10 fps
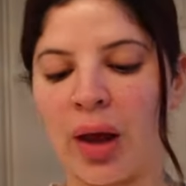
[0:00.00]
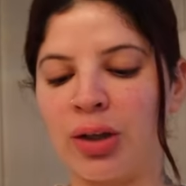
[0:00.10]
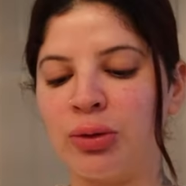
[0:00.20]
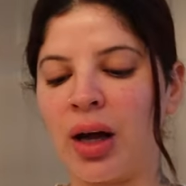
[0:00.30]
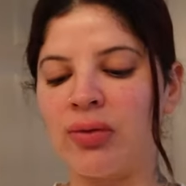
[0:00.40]
I
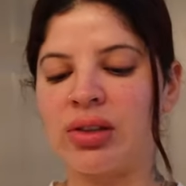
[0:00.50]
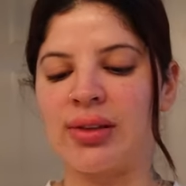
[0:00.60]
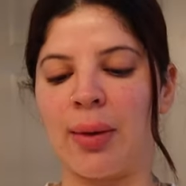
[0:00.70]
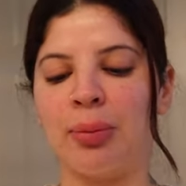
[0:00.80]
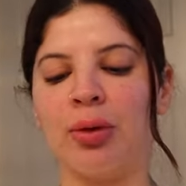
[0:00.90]
do have a
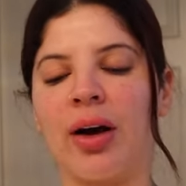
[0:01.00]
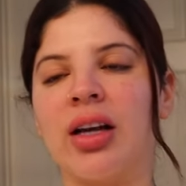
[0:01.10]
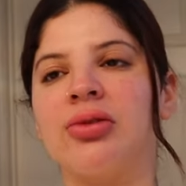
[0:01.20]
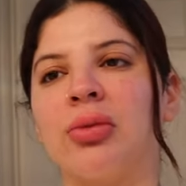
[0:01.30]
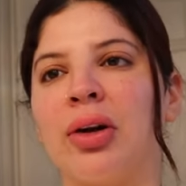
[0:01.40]
sample,
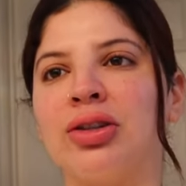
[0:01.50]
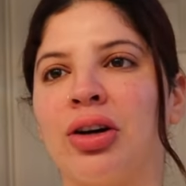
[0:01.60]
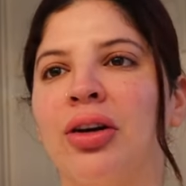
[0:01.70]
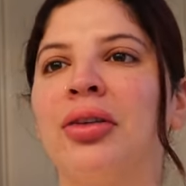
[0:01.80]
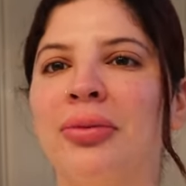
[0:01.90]
guys, for my
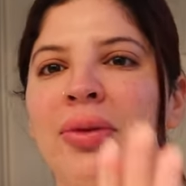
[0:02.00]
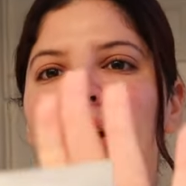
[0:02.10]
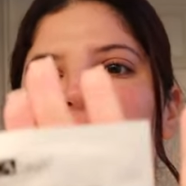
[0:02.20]
job.